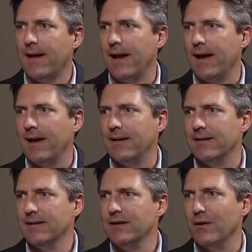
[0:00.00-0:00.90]

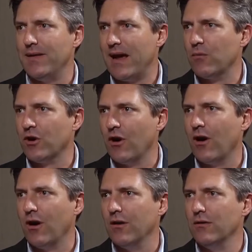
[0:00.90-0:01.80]
And you know, in that
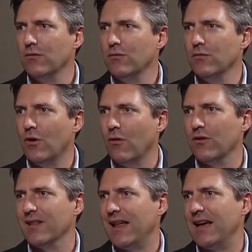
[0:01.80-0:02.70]
regard,
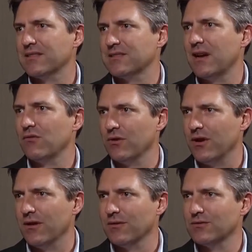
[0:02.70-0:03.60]
over the last several
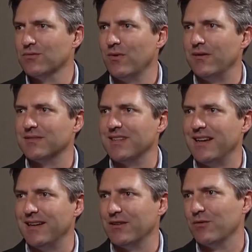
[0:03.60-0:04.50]
years, we've
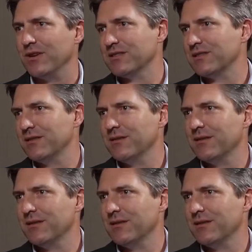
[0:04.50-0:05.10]
seen increased